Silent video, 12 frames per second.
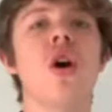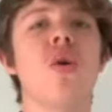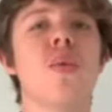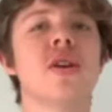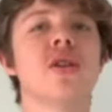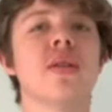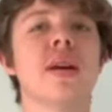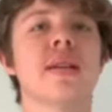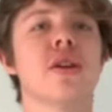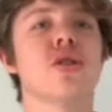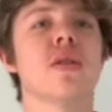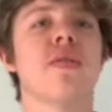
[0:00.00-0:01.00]
We show the
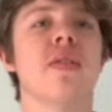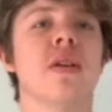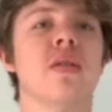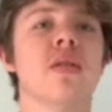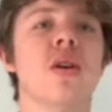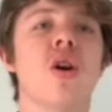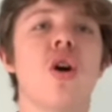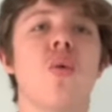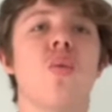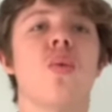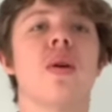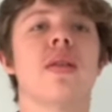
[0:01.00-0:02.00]
electric field
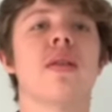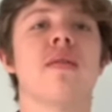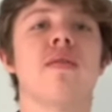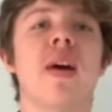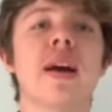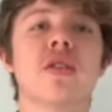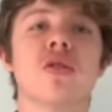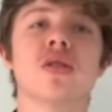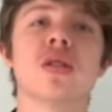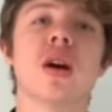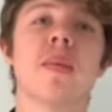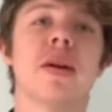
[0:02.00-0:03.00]
with
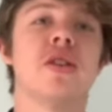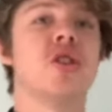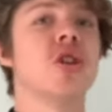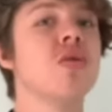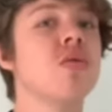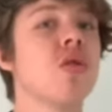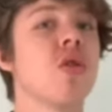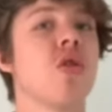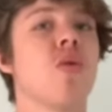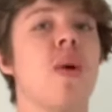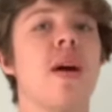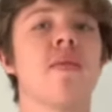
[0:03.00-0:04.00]
vectors coming to or
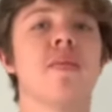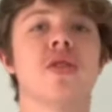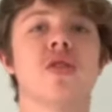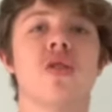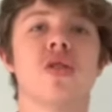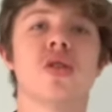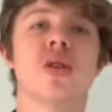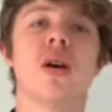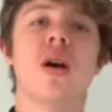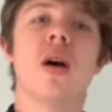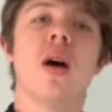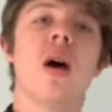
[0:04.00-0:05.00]
away from the charge.
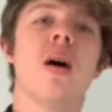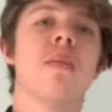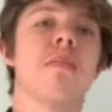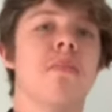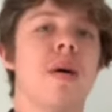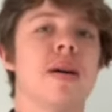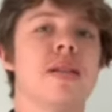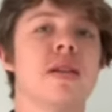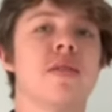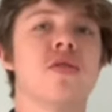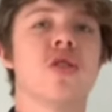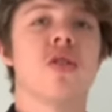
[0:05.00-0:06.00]

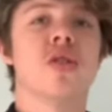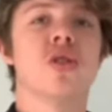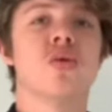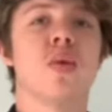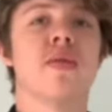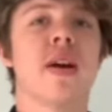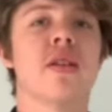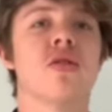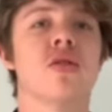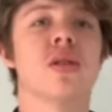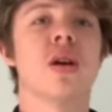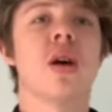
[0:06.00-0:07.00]
Positive charges with
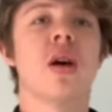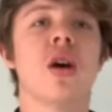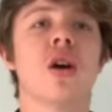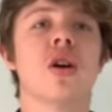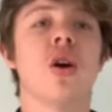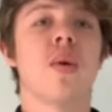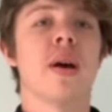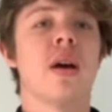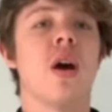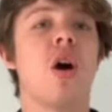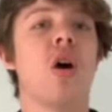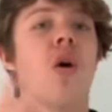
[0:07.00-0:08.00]
vectors going
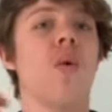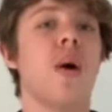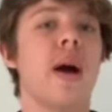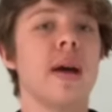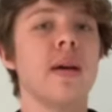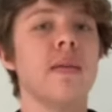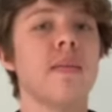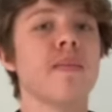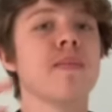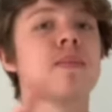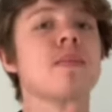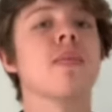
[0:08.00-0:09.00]
away,
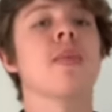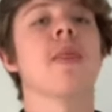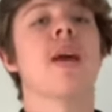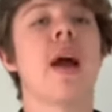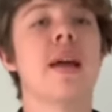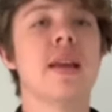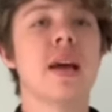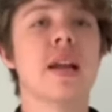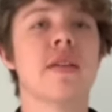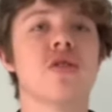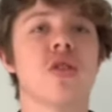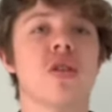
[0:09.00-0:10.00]
and
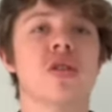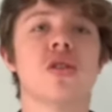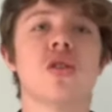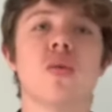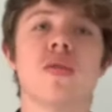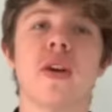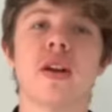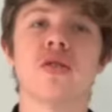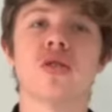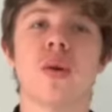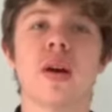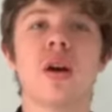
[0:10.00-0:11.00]
negative charges with vectors
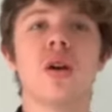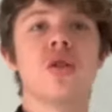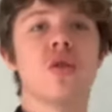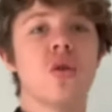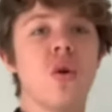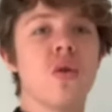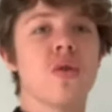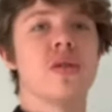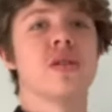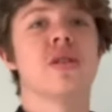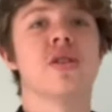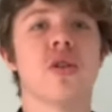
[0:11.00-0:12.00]
going towards
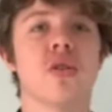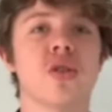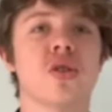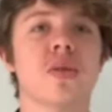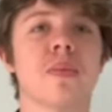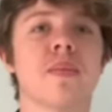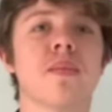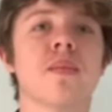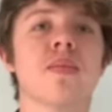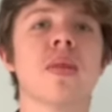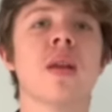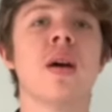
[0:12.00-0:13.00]
the charge.
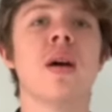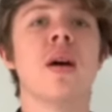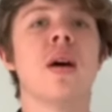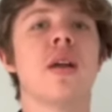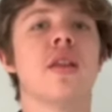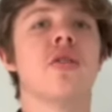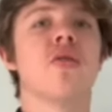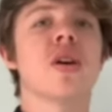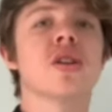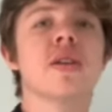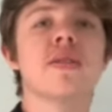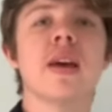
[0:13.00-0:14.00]
The
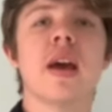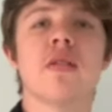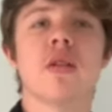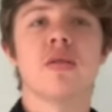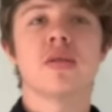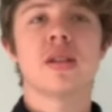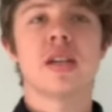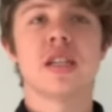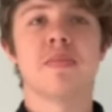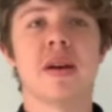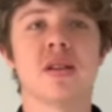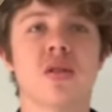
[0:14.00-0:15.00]
direction of the arrows is
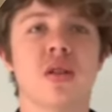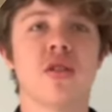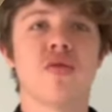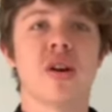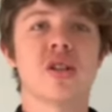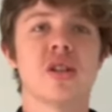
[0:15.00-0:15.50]
based on the direction a